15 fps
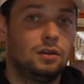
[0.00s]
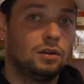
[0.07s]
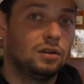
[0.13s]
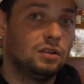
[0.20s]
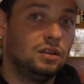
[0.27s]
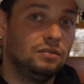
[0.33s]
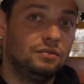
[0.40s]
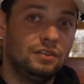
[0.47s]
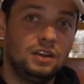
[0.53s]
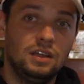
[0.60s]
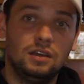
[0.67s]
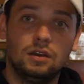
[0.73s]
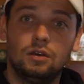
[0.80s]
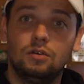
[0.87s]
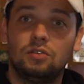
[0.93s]
early
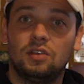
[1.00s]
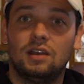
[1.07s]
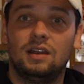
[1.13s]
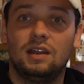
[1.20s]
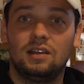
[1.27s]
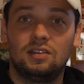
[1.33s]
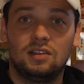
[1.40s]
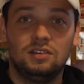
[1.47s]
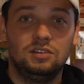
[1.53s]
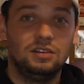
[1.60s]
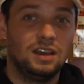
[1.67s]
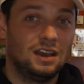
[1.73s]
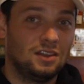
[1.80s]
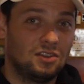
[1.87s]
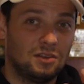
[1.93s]
videos, and I send you
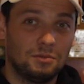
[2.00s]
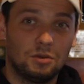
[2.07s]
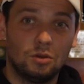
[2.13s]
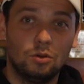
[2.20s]
guys some